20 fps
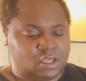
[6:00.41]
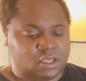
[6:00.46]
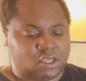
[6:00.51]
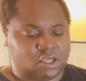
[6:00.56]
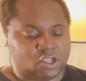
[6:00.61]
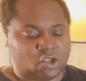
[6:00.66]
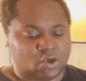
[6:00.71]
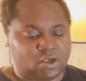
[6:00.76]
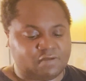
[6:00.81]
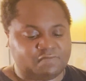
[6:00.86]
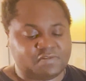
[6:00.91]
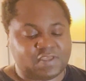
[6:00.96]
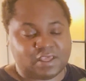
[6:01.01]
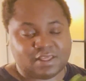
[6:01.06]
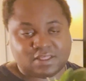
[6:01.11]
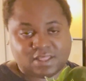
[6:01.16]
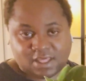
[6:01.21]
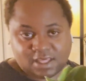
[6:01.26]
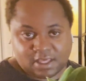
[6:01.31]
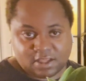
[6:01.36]
you know, if they
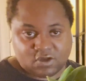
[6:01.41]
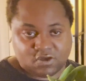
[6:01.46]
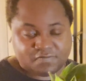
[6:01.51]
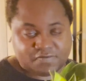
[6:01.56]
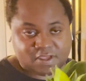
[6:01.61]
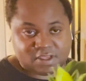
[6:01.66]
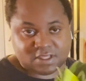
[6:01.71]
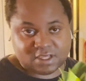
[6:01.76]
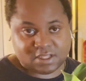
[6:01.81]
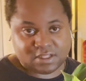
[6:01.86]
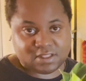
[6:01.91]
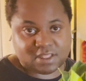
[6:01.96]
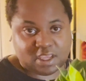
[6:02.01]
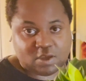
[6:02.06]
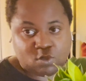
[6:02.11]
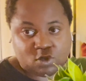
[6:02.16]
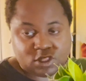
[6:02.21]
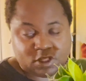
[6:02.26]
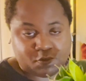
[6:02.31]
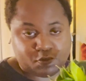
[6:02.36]
did or if they didn't, they will